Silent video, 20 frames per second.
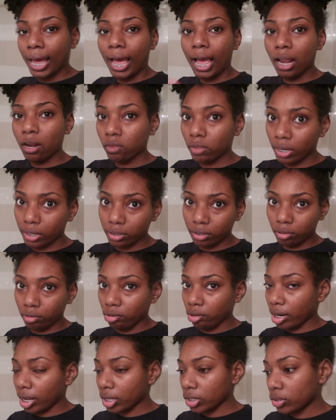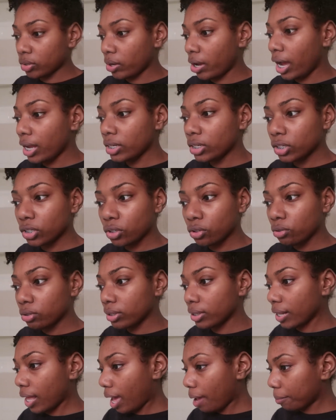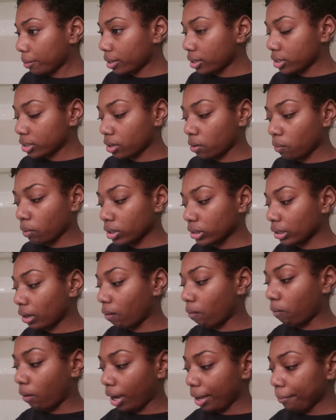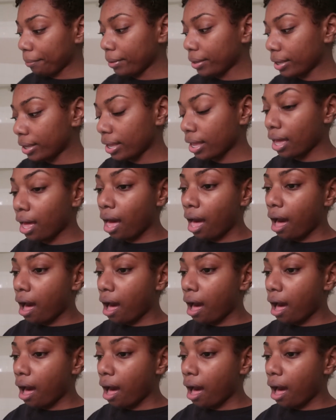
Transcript: I don't like to do that. So I just use napkins and once I wipe it,